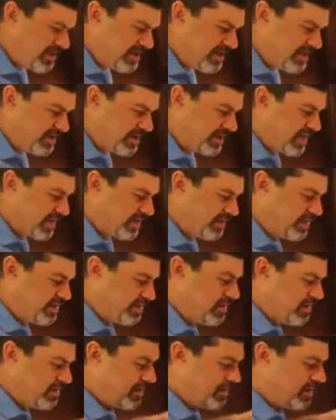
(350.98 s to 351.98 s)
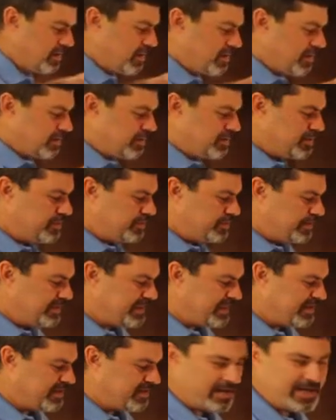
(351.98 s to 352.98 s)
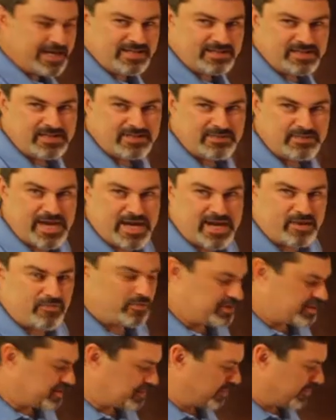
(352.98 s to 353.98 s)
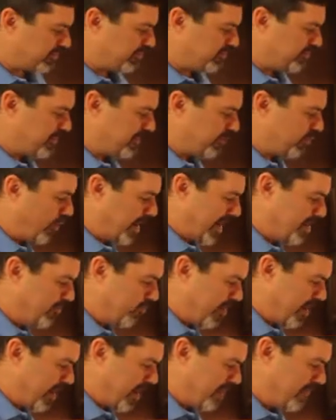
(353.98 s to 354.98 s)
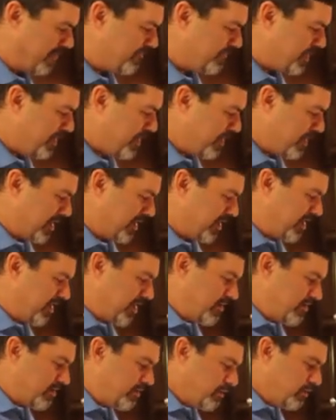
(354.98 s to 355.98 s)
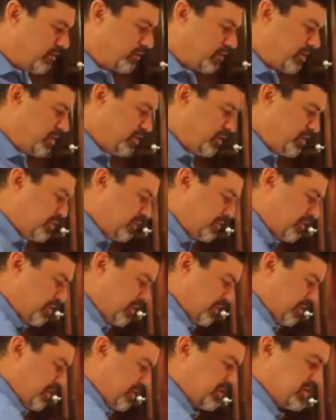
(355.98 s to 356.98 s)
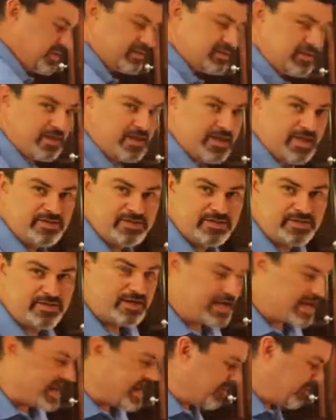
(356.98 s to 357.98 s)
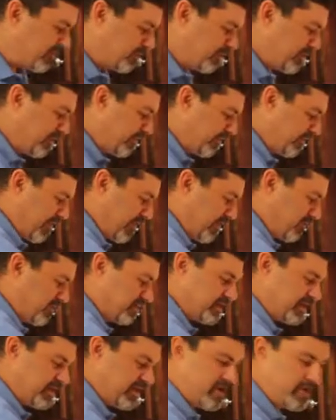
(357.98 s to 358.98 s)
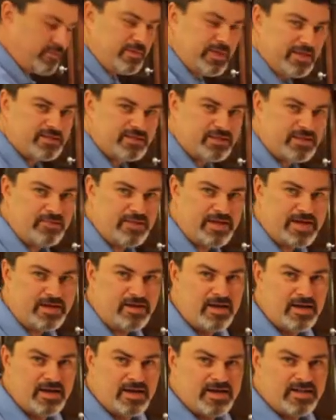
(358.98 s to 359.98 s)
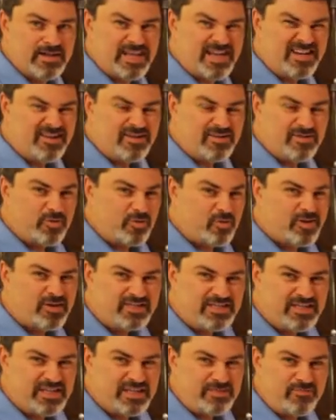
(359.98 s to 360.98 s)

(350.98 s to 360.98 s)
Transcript: going to kind of deglaze this pan with just a little bit of white wine. And what we're going to do is this is again just going to add a little bit of flavor. It's going to help get some of that crusty